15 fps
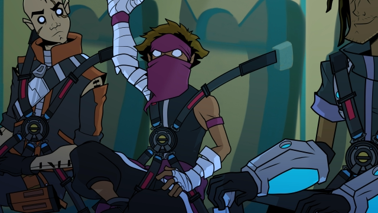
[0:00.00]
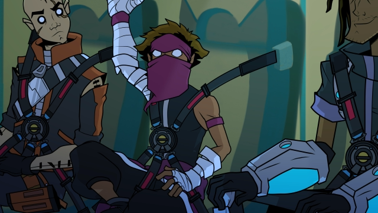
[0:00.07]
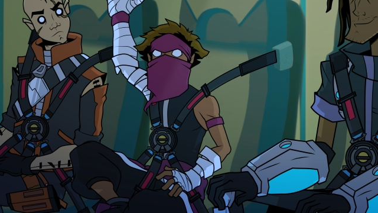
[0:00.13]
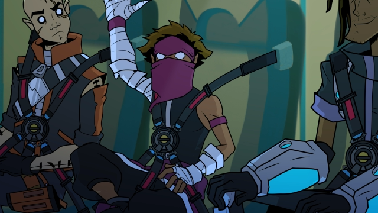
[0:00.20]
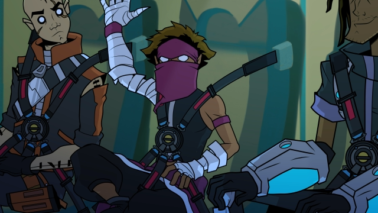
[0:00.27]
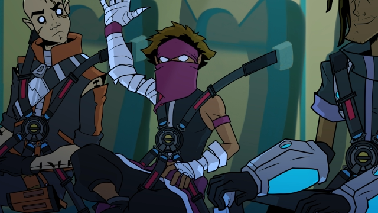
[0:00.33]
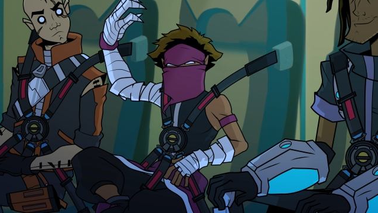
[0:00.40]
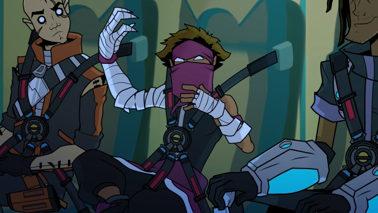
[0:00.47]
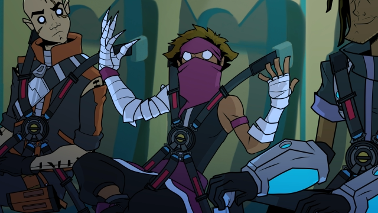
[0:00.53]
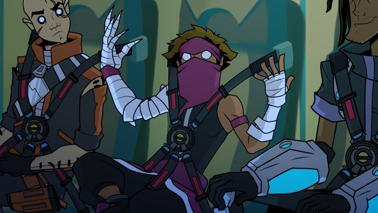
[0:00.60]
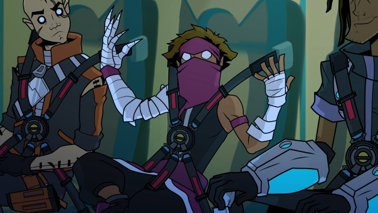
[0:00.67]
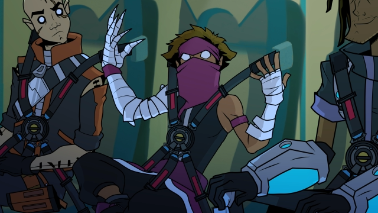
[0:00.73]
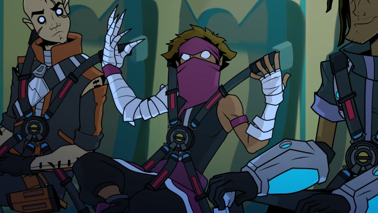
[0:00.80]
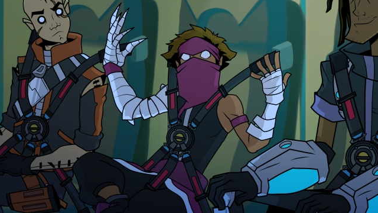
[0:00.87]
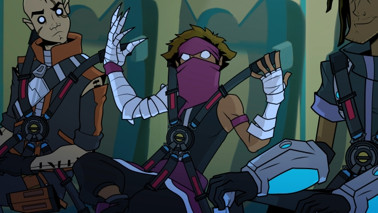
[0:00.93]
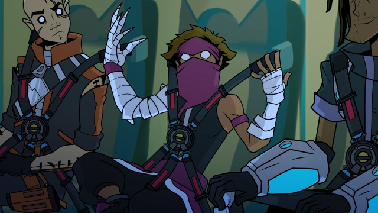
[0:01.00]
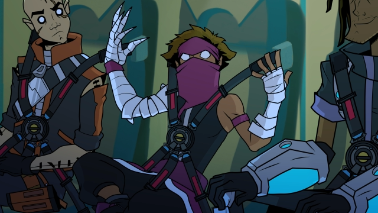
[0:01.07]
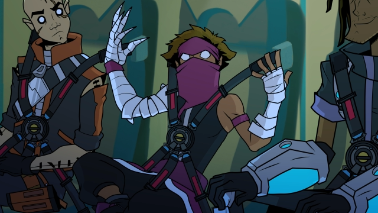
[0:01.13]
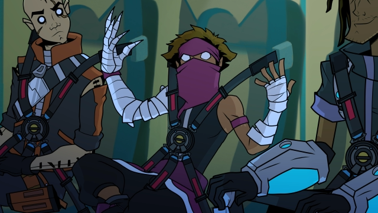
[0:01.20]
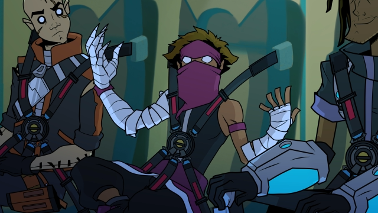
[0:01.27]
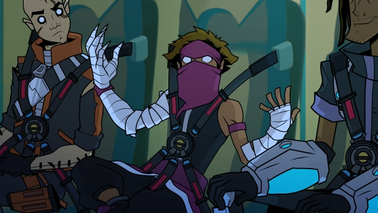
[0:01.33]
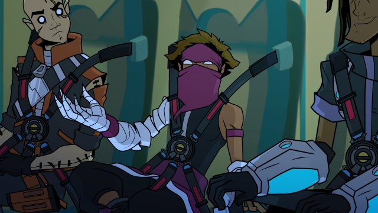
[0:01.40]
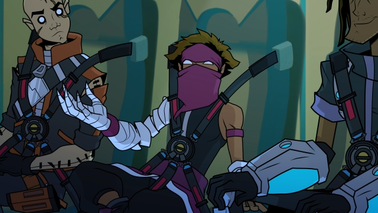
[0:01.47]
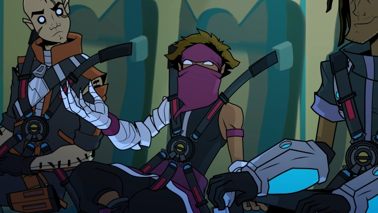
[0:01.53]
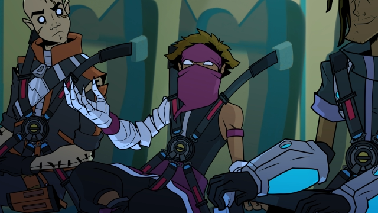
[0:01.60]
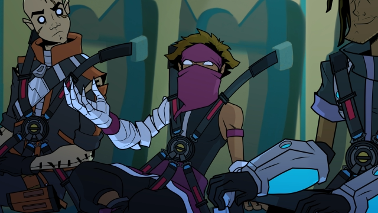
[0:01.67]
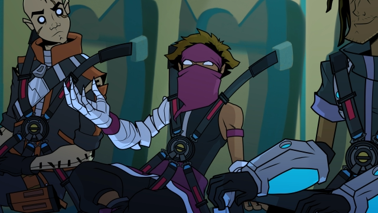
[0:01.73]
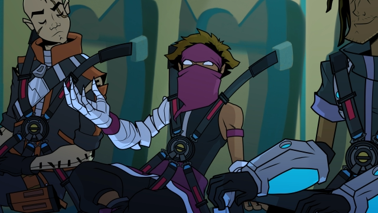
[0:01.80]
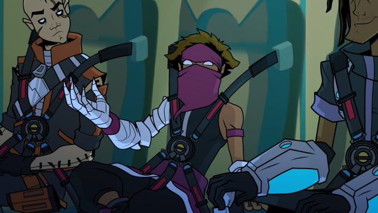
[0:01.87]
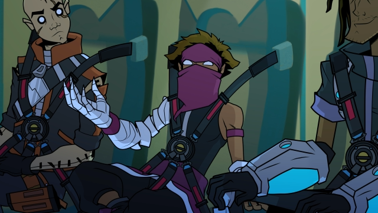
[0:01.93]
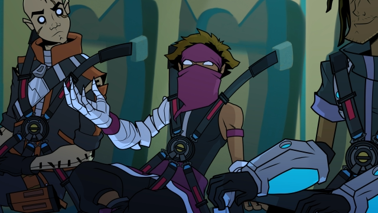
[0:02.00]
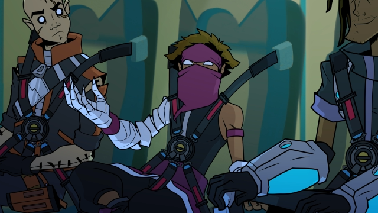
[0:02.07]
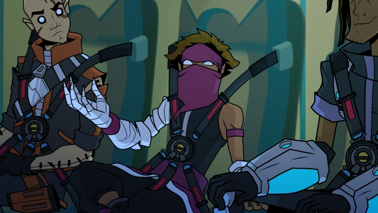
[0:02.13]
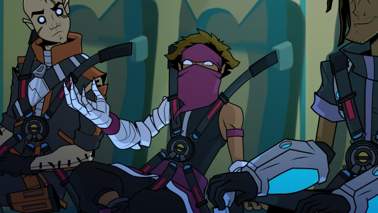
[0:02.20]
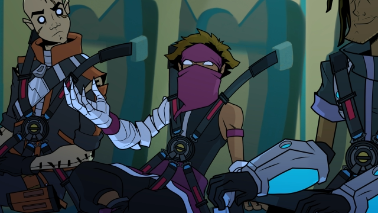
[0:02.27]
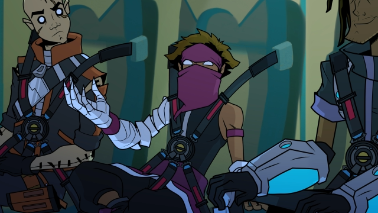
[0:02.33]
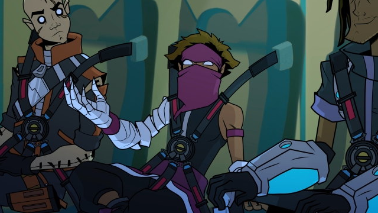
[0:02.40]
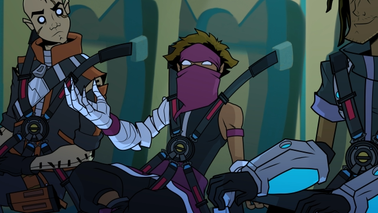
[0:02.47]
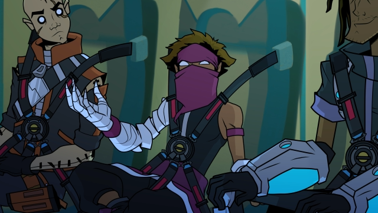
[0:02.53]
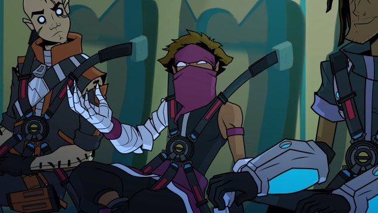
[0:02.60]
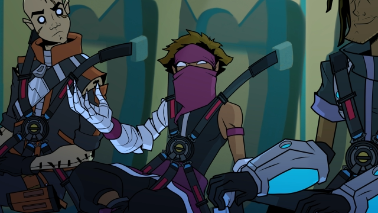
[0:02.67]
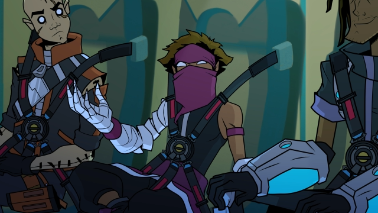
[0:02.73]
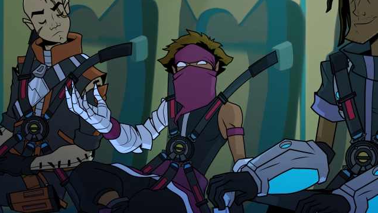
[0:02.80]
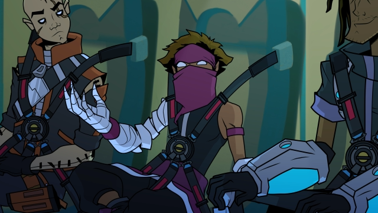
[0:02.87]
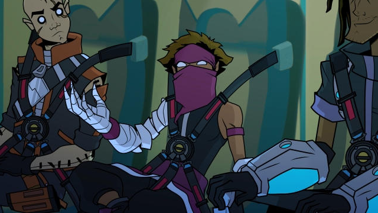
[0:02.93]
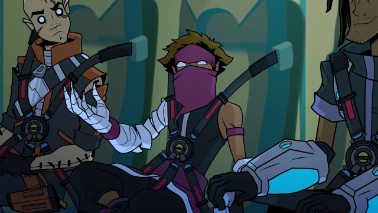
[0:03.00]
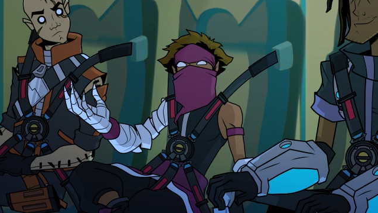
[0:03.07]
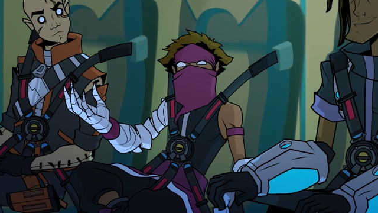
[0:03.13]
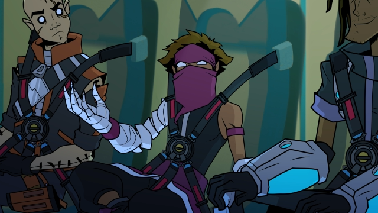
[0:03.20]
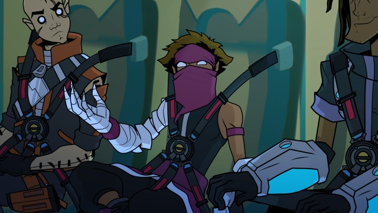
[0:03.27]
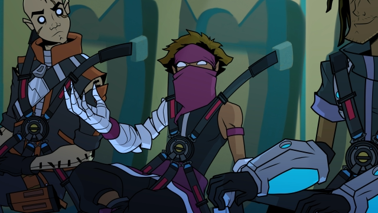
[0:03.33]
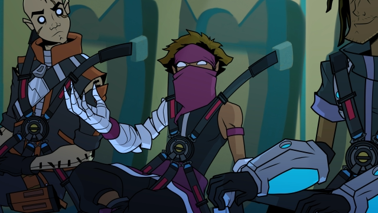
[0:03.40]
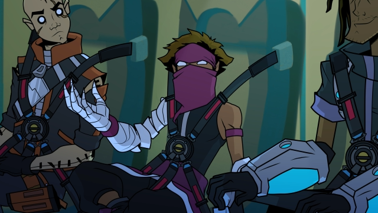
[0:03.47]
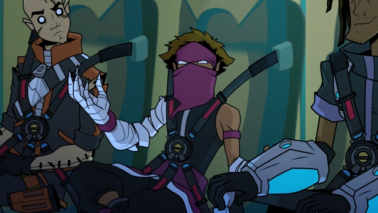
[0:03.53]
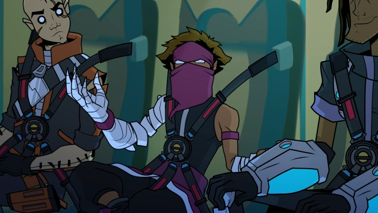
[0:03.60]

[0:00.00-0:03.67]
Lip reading: No face is visible, so there are no lips to read.